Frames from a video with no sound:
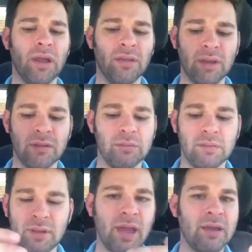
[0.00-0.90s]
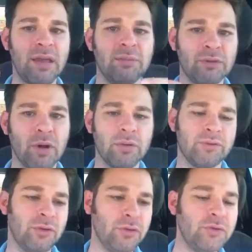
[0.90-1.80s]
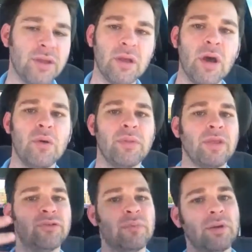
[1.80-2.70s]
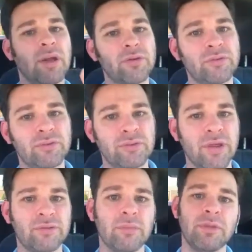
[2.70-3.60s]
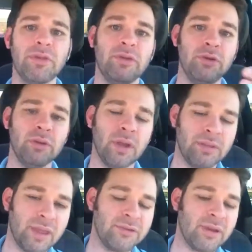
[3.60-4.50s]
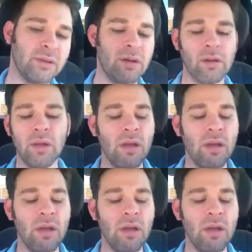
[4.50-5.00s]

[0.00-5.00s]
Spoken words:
and then that keeps going. So you say no, and then somebody else says something, and they say no.